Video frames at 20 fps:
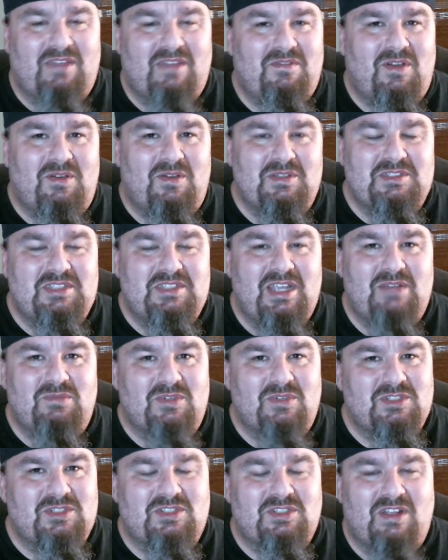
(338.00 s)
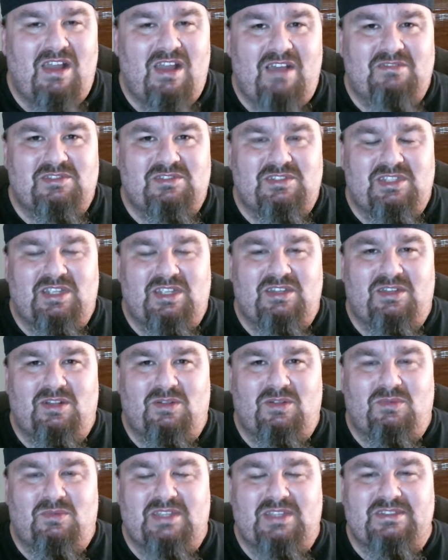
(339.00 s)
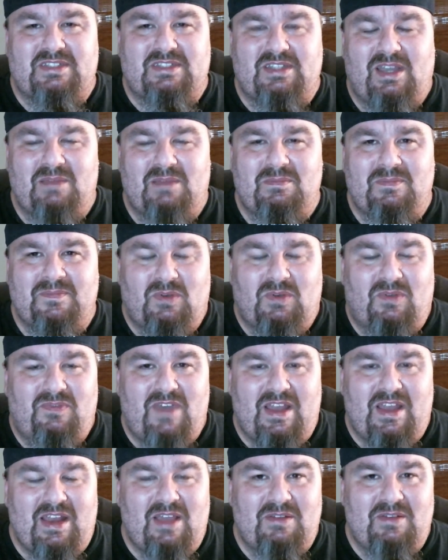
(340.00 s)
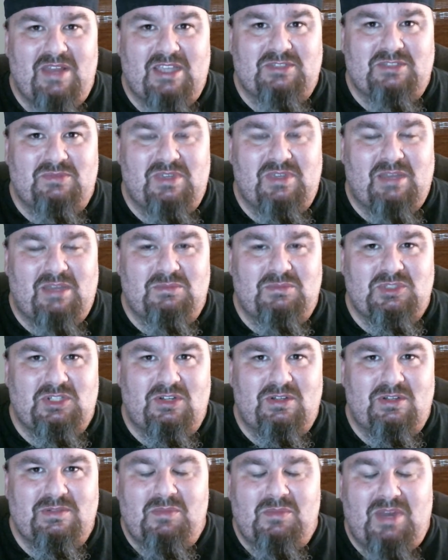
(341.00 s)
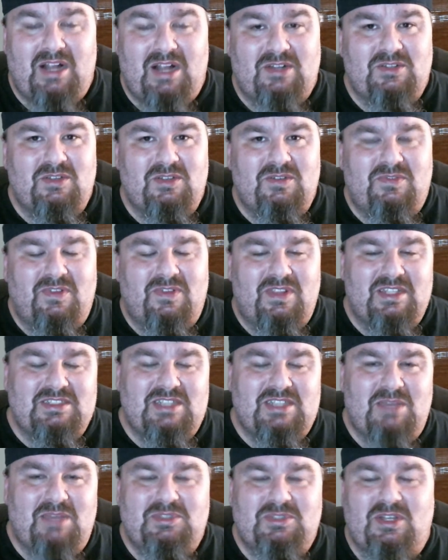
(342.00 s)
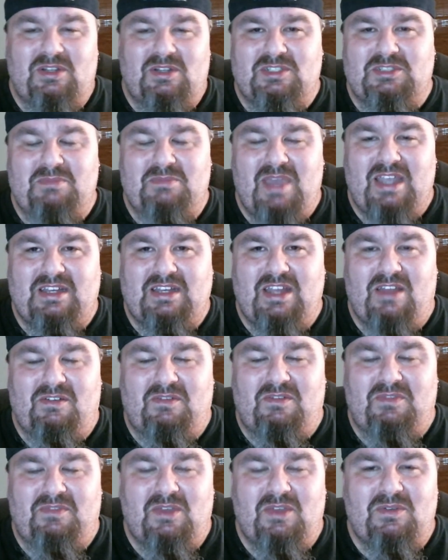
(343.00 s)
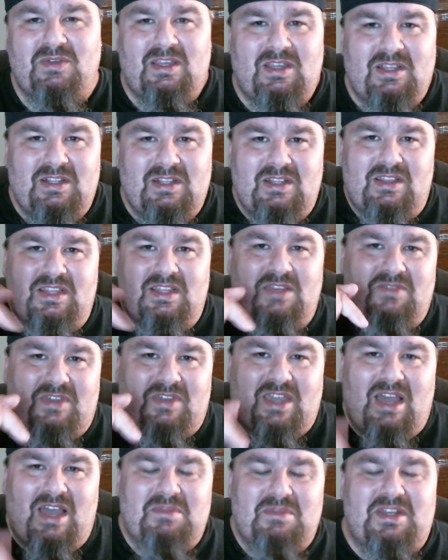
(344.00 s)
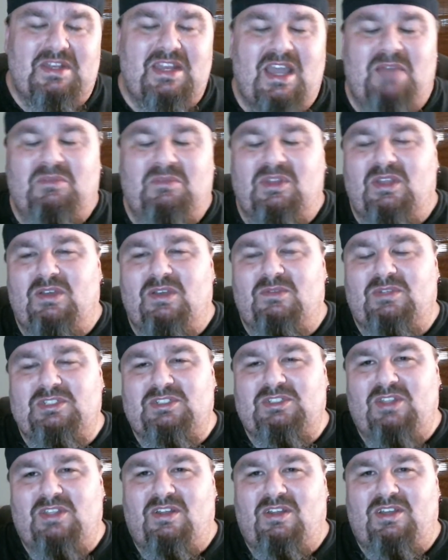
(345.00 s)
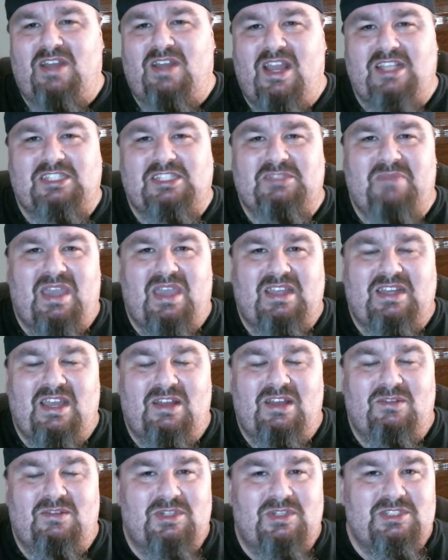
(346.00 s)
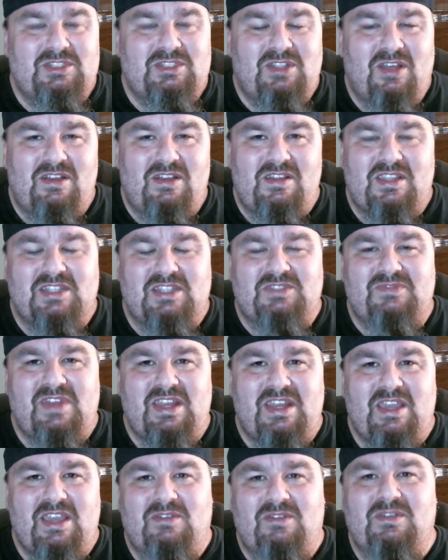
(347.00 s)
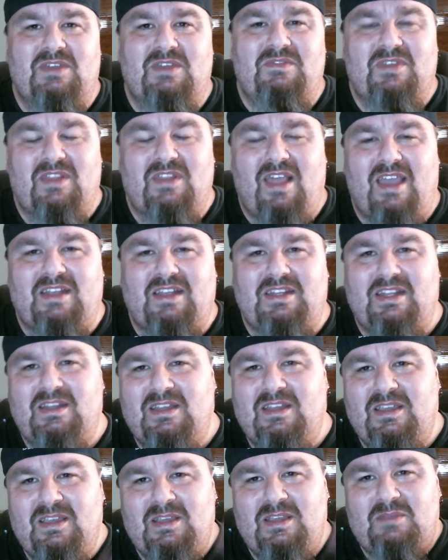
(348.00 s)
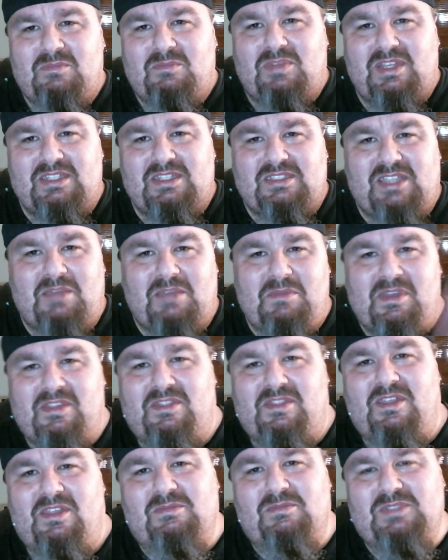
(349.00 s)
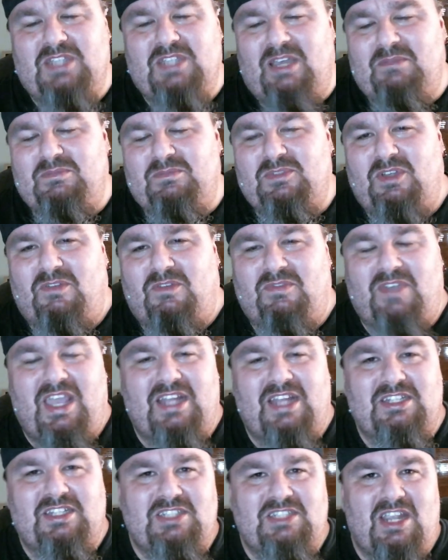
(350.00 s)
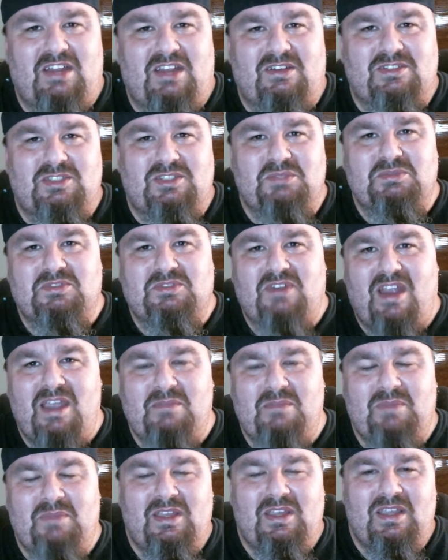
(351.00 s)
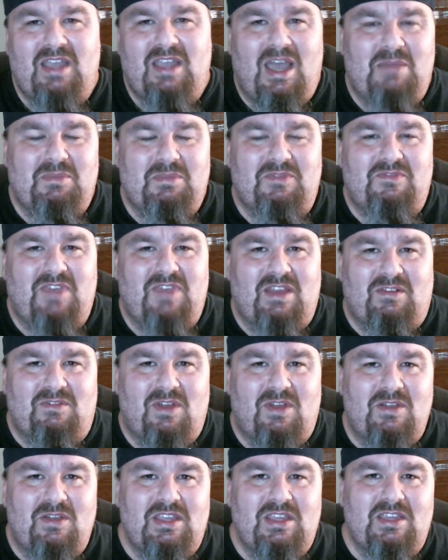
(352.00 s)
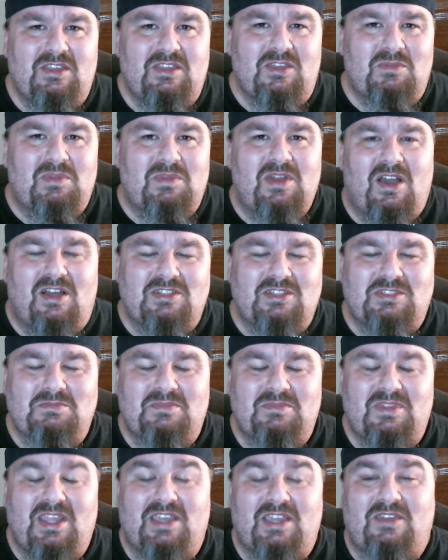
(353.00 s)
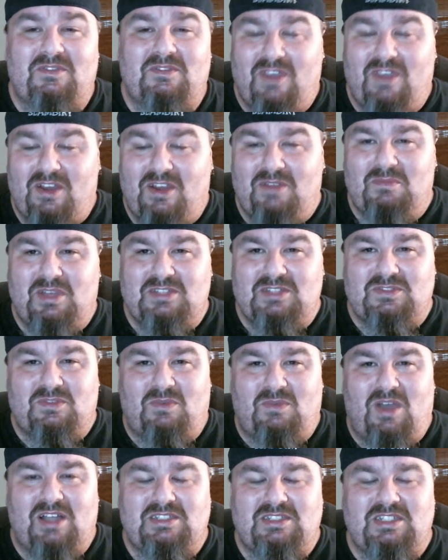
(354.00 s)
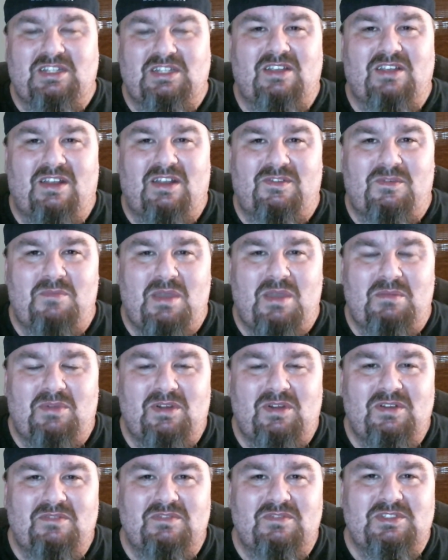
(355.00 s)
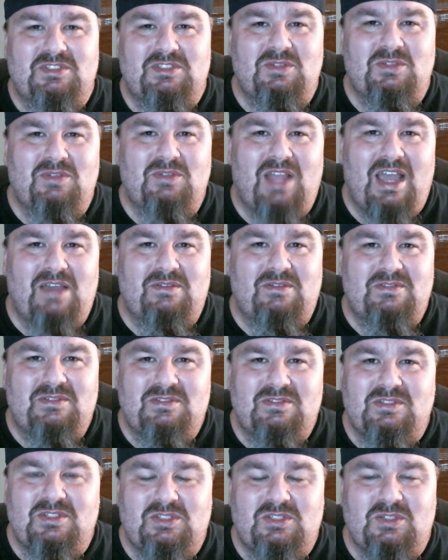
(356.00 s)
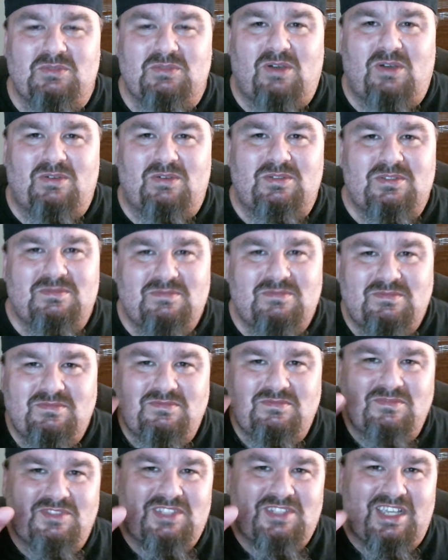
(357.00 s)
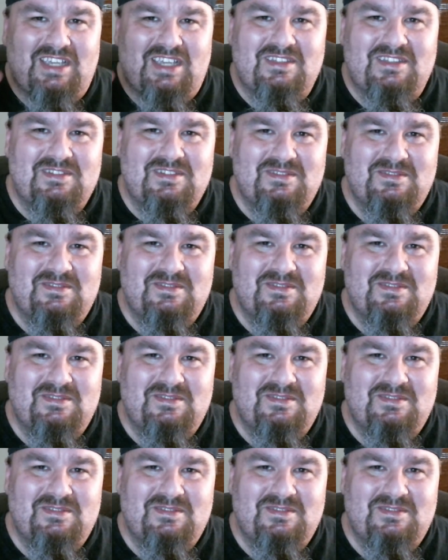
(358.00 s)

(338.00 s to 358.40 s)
I've always said, we're just going to have to see until the week to come. We'll find out next week, I'm sure. But that'll do it for this episode of SmackDown Review. Leave a comment down below what you thought of tonight's SmackDown and what you thought of this video. If you liked it, please give me a thumbs up. Don't forget to share and subscribe. I've been Fatalroadie. You've been awesome. Thank you very much for watching. And remember, it's too loud. You're too old. See ya.